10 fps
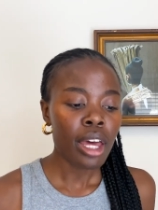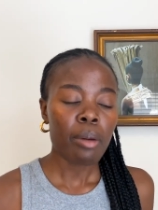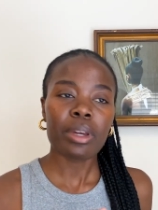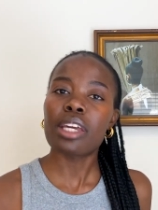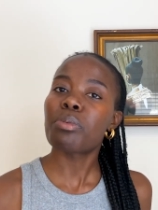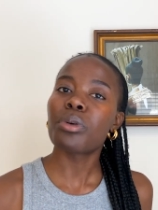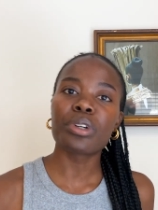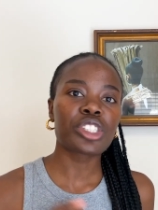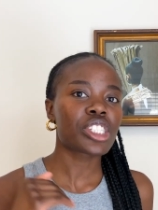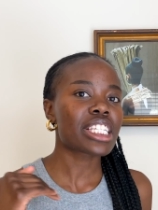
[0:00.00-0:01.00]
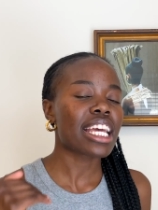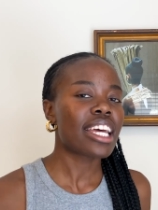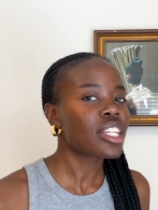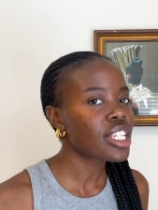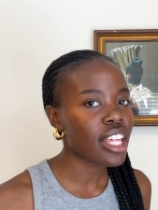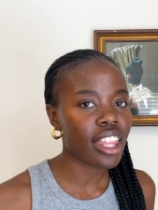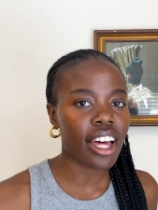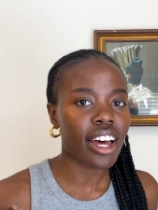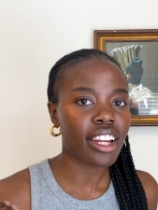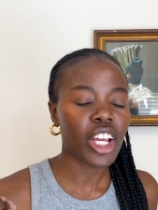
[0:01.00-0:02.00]
people were just into
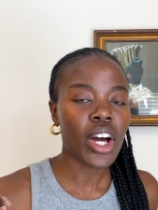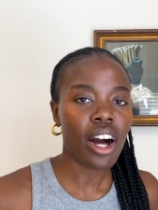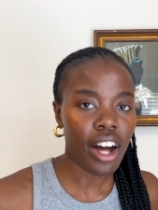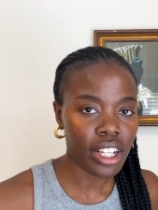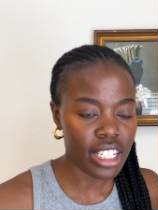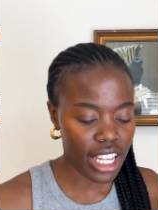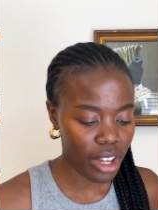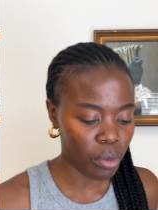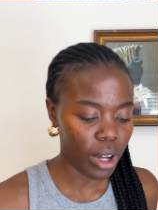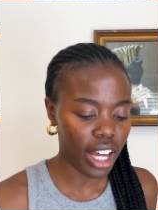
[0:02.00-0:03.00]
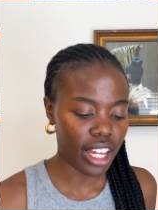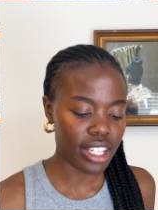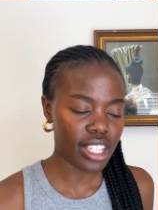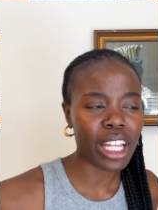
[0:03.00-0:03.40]
that content wise.